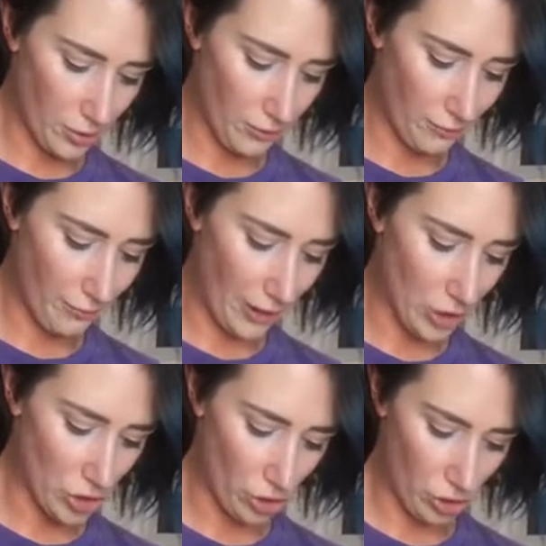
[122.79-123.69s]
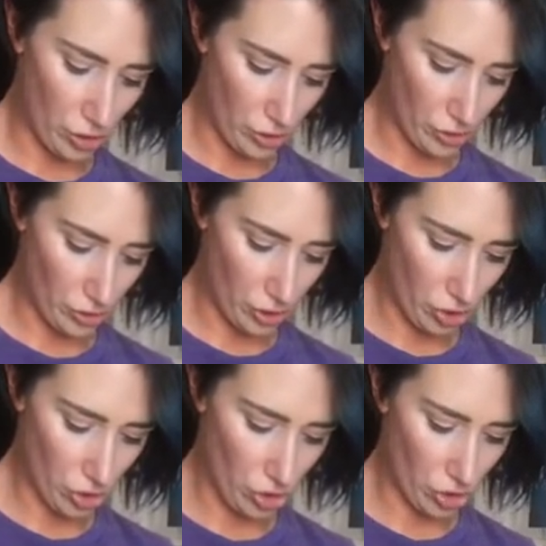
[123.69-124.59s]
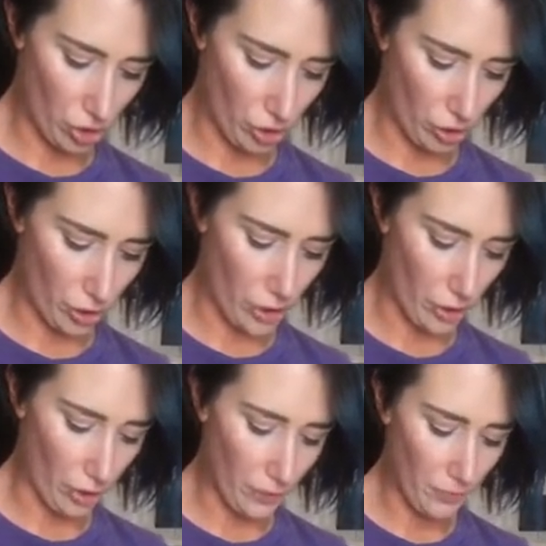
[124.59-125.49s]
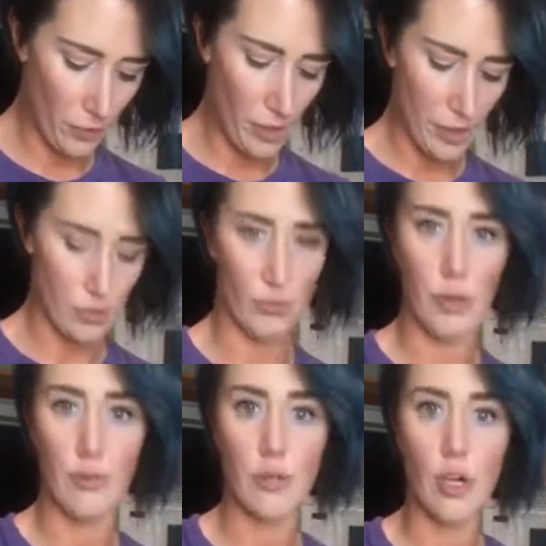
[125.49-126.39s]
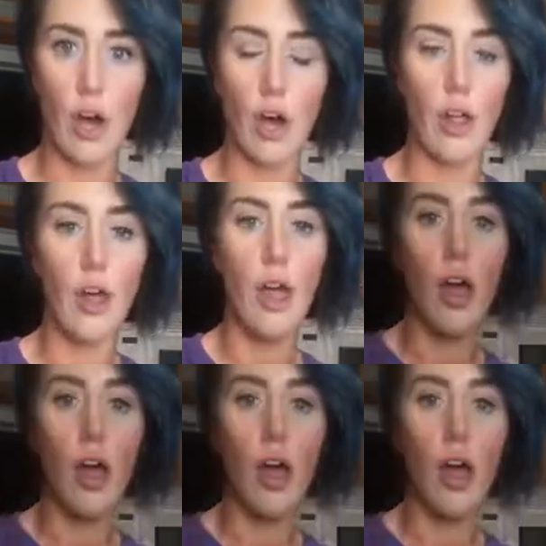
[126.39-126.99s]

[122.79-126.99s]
confectioner's sugar here. It's erythritol.